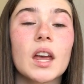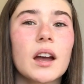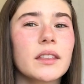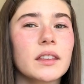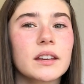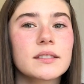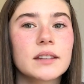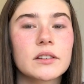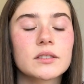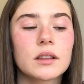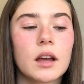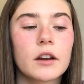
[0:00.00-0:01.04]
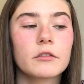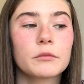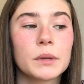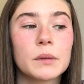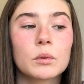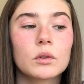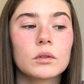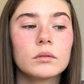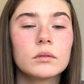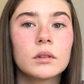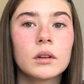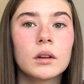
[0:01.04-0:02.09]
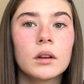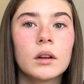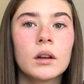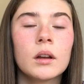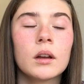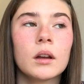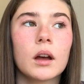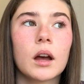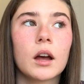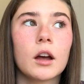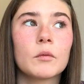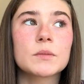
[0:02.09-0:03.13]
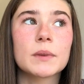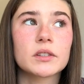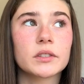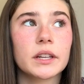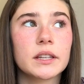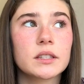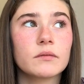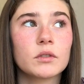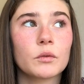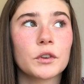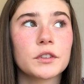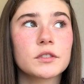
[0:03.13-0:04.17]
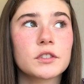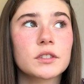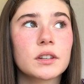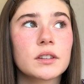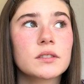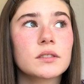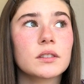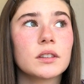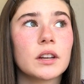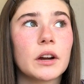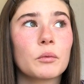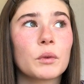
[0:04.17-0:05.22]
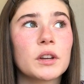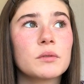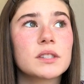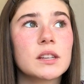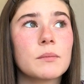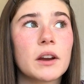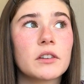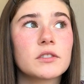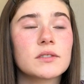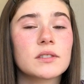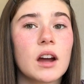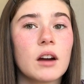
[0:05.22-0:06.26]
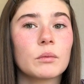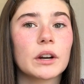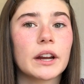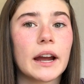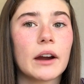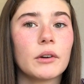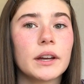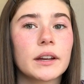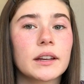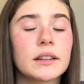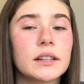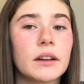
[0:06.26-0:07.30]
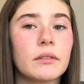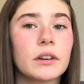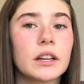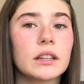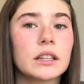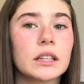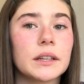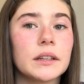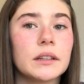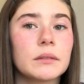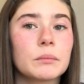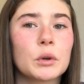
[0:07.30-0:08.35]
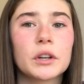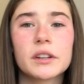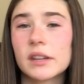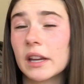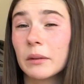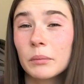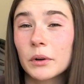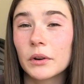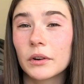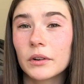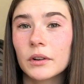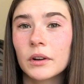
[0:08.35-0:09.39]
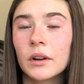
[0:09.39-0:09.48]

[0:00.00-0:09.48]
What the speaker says: I think it scares a lot of people, especially kids of divorce, just because, you know, when you see marriages not work out, it can definitely put a damper